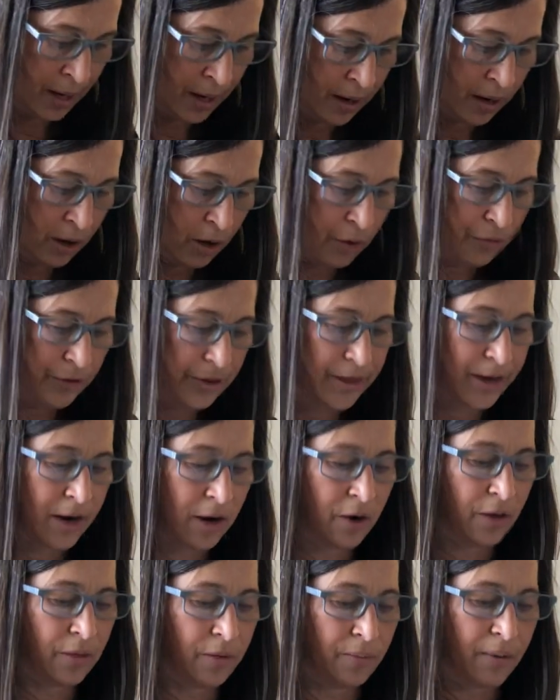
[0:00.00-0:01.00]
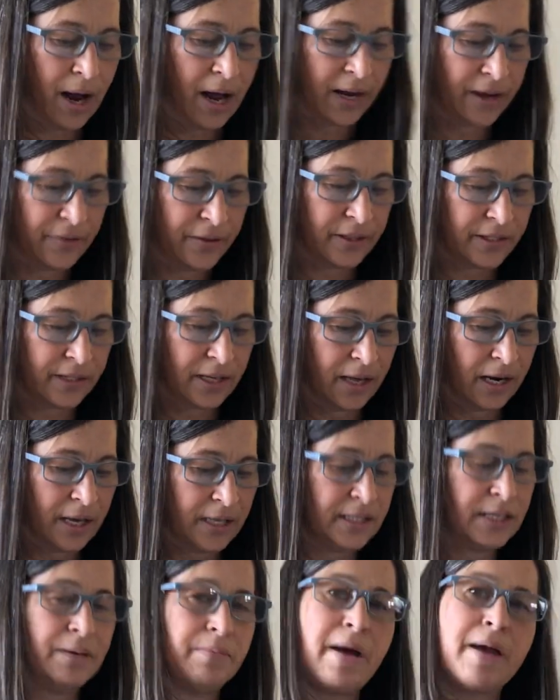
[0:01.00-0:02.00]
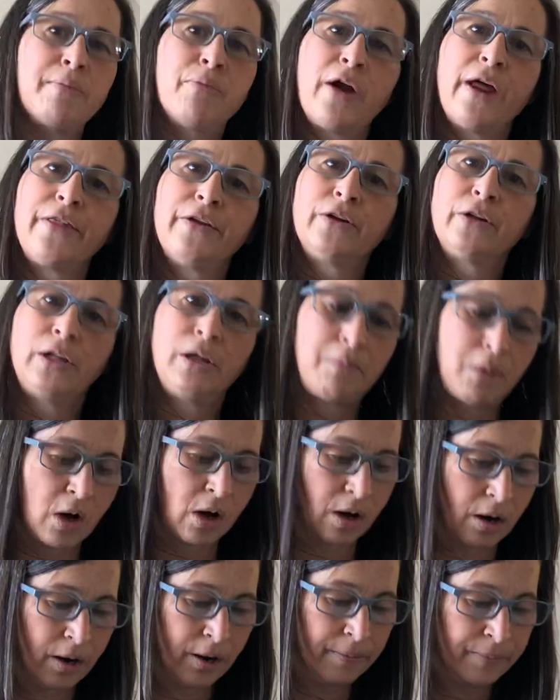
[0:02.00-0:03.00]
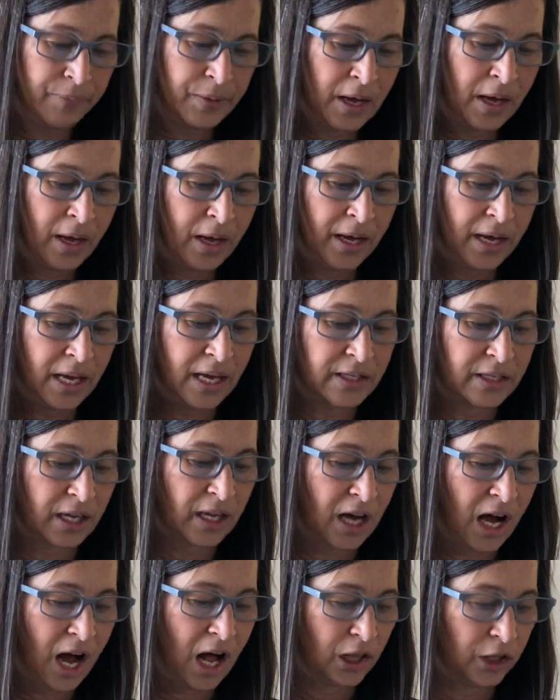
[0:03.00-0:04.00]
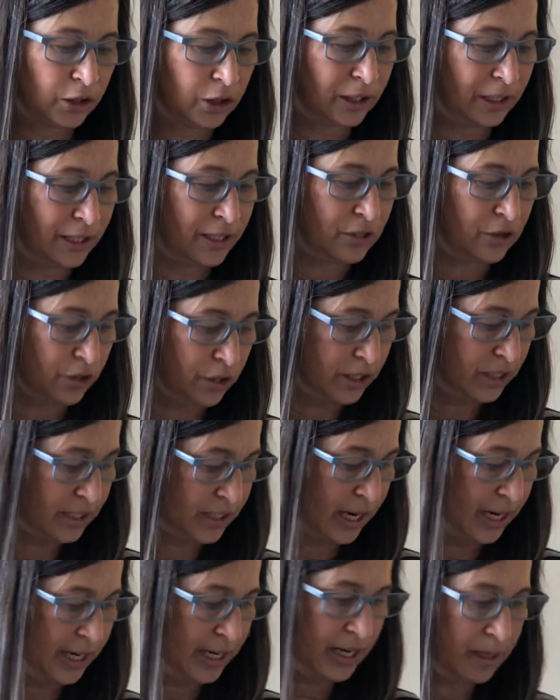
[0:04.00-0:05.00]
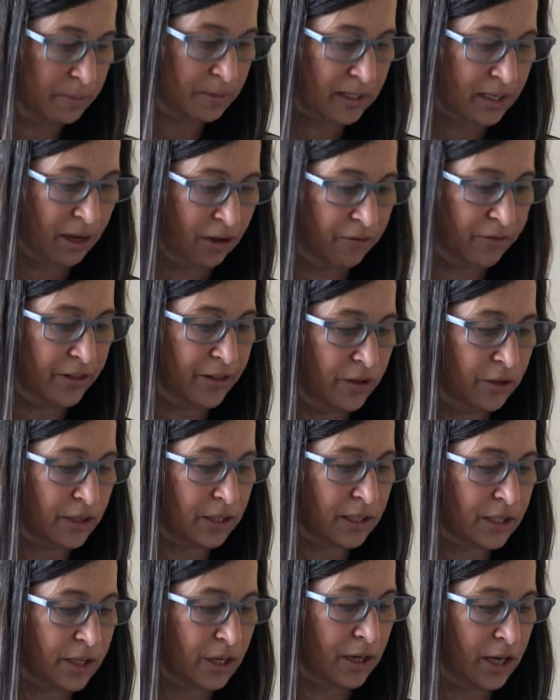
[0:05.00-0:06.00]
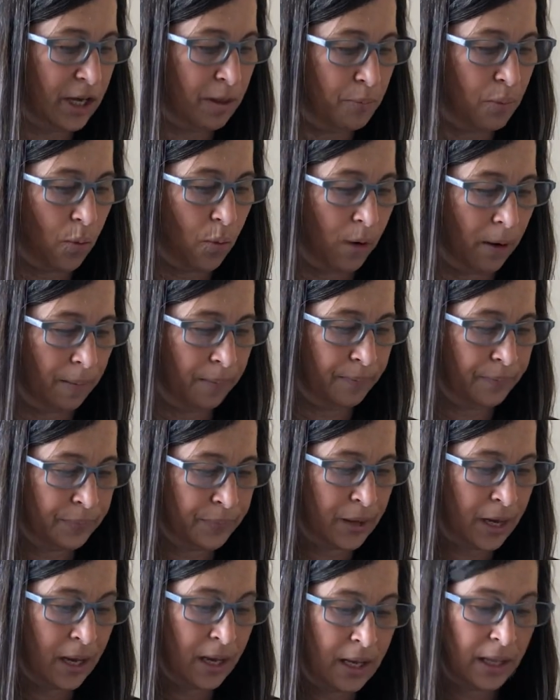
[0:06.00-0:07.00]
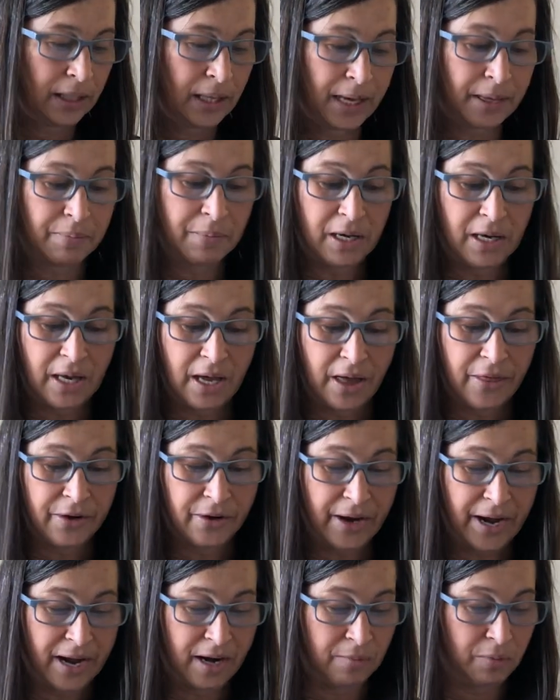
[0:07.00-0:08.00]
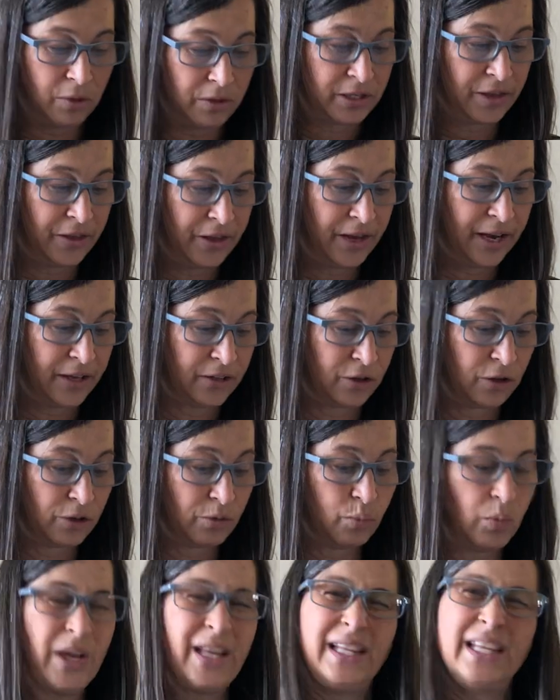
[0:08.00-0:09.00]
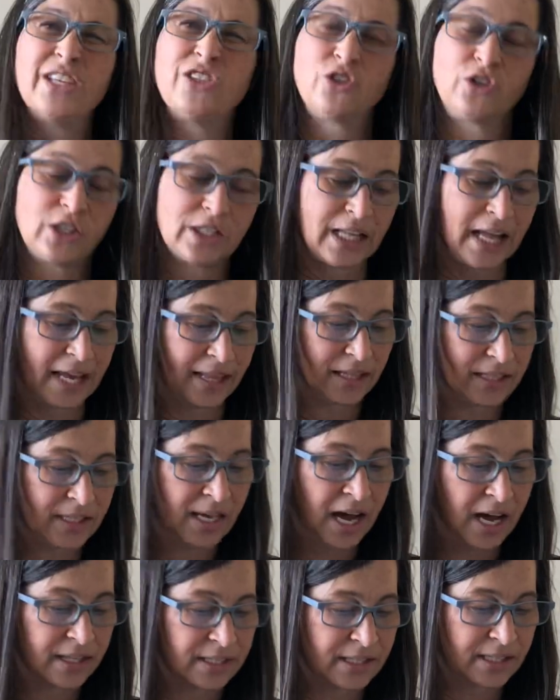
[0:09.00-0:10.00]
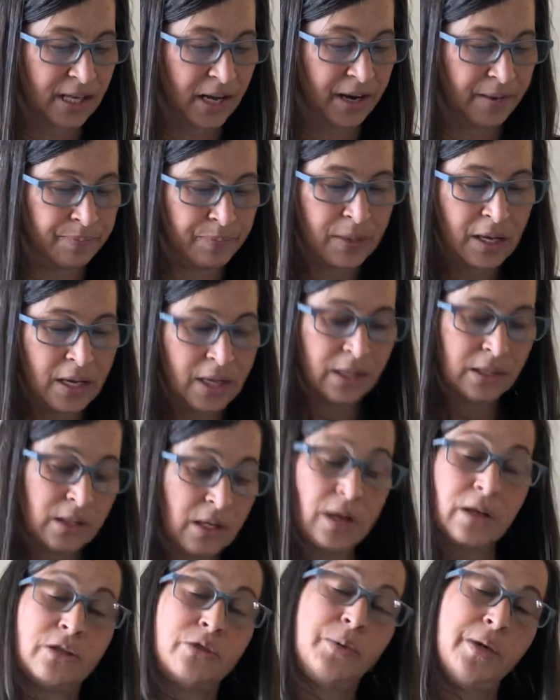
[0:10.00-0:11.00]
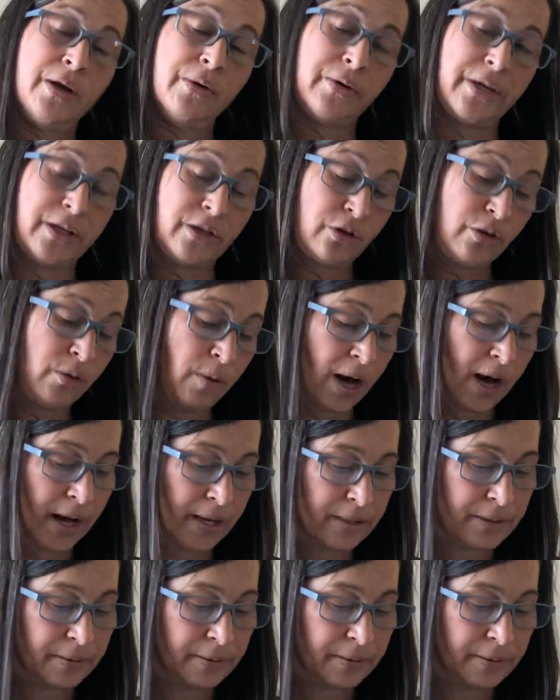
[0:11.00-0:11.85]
Over there on the rock in the sun, I see my brother Lamar. He's a collared lizard, sunning himself in those to keep warm. Like many other animals in the desert, we lizards like this hot sun, as long as we don't get too hot.